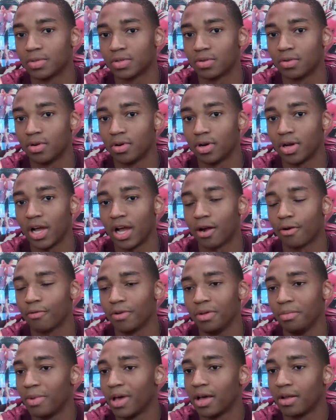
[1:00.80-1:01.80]
score,
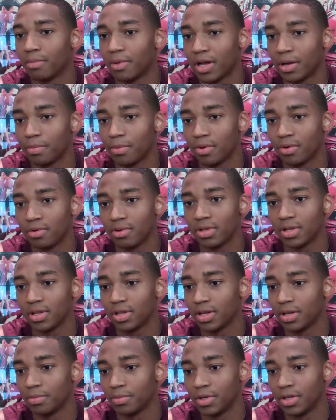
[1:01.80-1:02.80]
out-rebound my opponent.
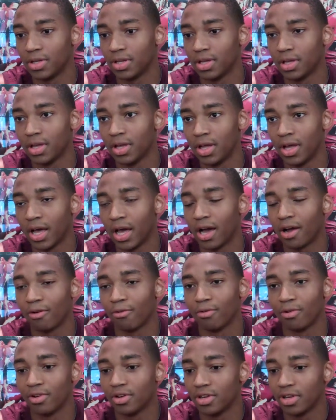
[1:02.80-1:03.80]
I mean,
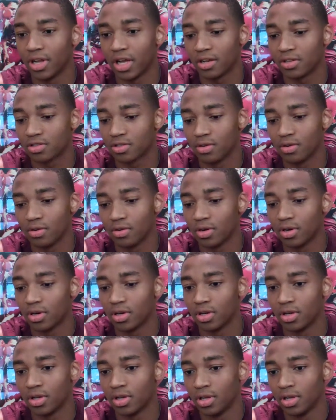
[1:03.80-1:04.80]
out-run, out-score,
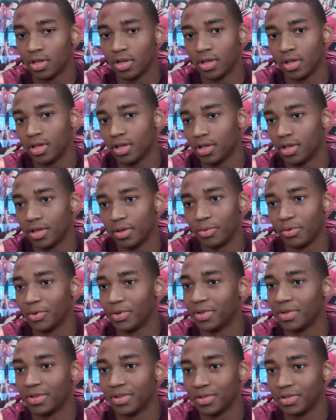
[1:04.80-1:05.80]

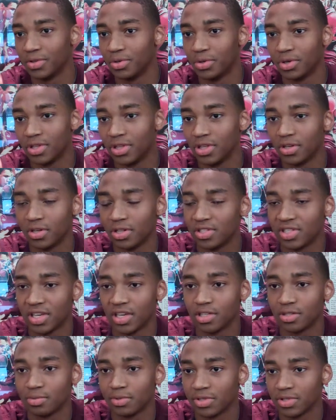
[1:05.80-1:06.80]
and doing the little
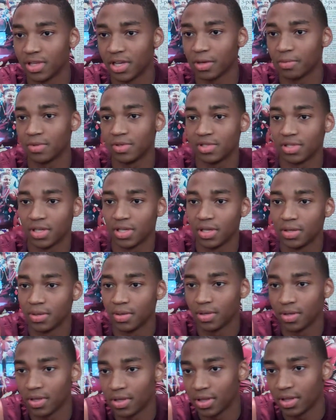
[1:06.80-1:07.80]
intangibles to help the team.
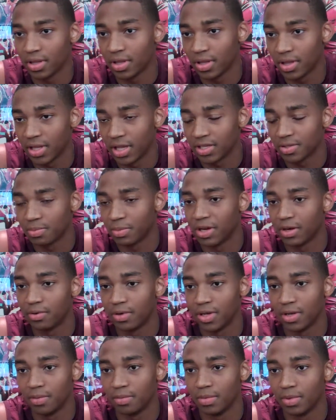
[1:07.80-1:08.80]
Mm-hmm. That's my
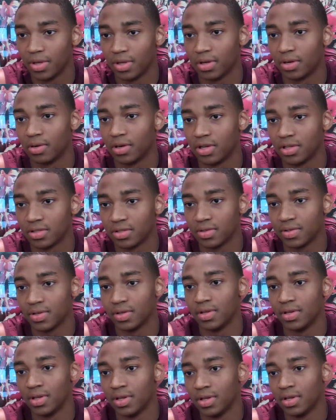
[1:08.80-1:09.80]
way of being
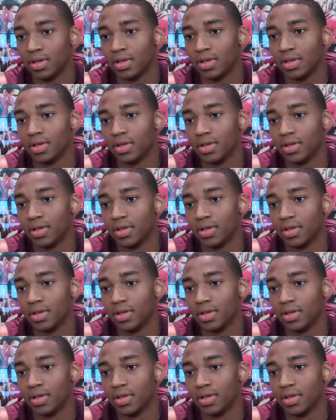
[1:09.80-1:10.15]
aggressive.